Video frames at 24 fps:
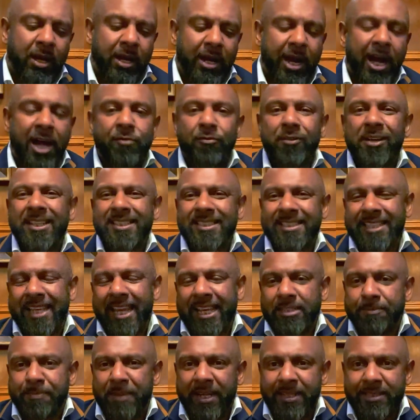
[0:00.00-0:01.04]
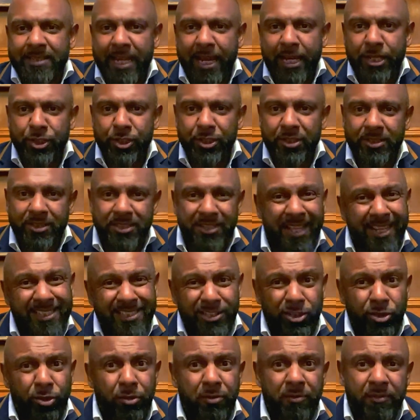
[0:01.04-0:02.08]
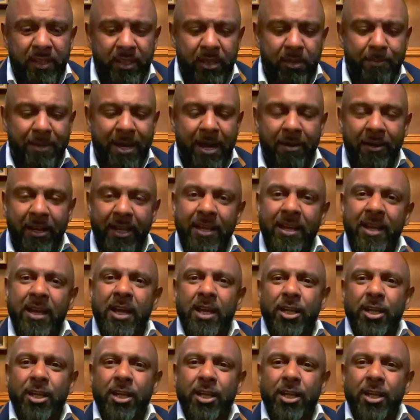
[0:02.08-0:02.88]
unrealistic expectations. So that's the good thing about it.